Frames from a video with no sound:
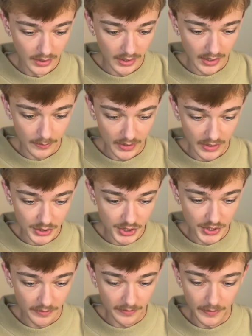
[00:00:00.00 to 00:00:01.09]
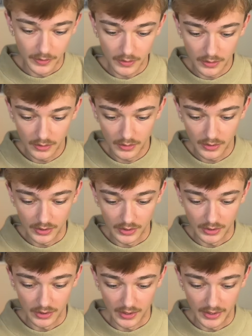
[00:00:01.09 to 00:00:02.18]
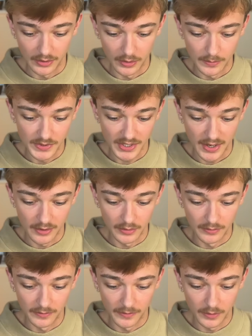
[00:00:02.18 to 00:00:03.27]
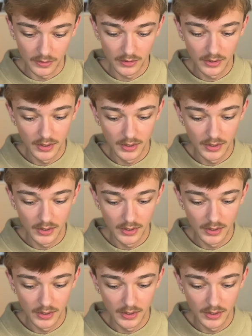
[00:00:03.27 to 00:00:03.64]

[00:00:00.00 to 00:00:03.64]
image 4, you click upscale 4.